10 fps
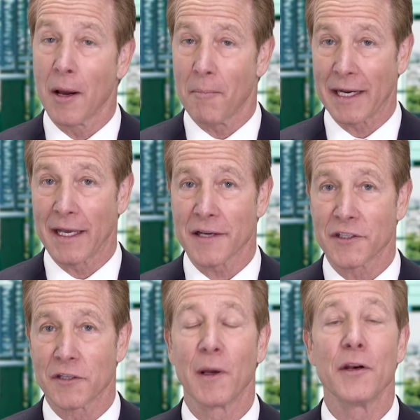My guest
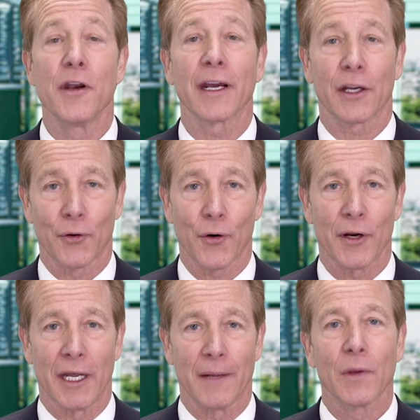has been Nick
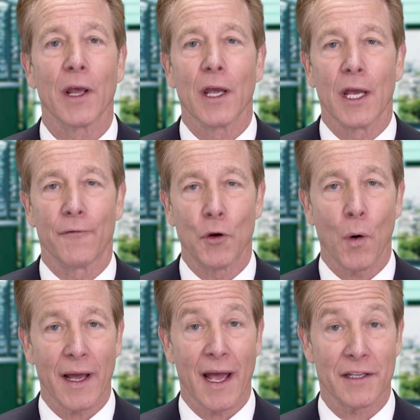Gurney. If you
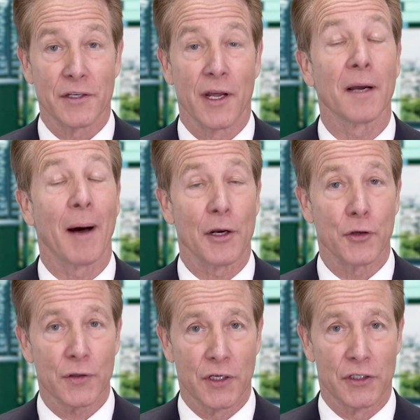want to ask Nick about
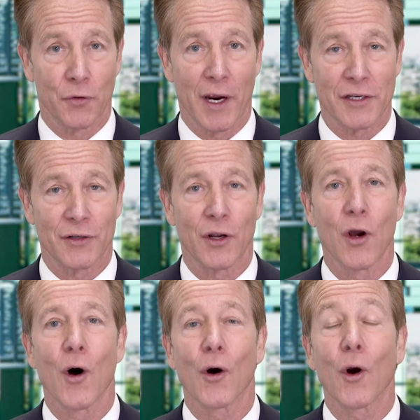your situation,
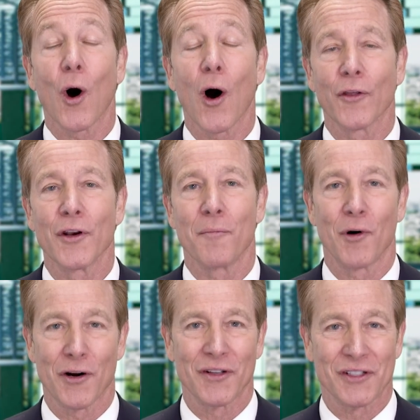call the
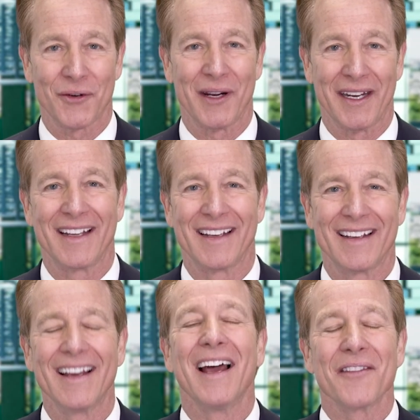number on the screen.
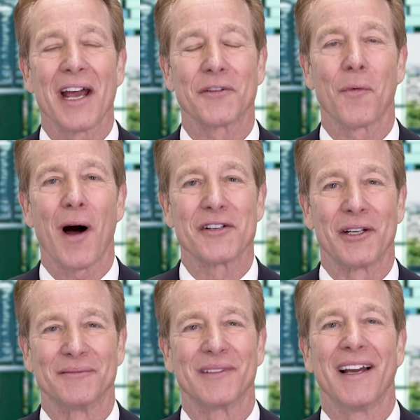Thanks for
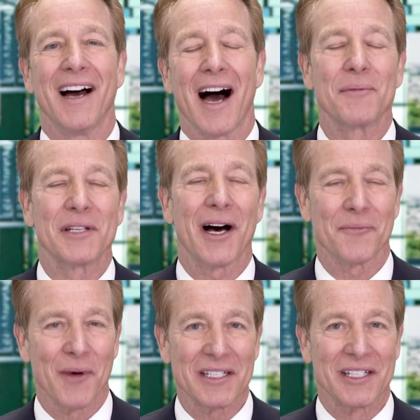watching. I'm
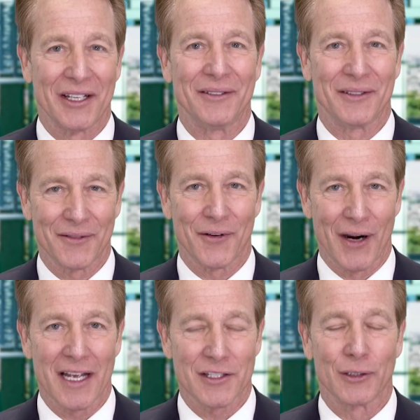Tom Mustin for
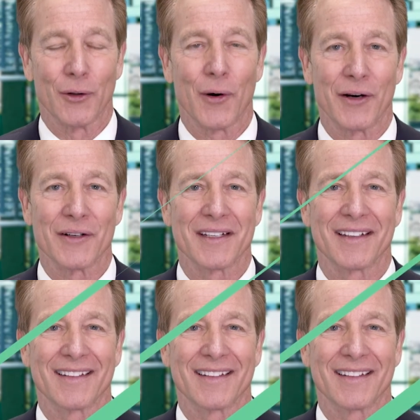Ask the Lawyers.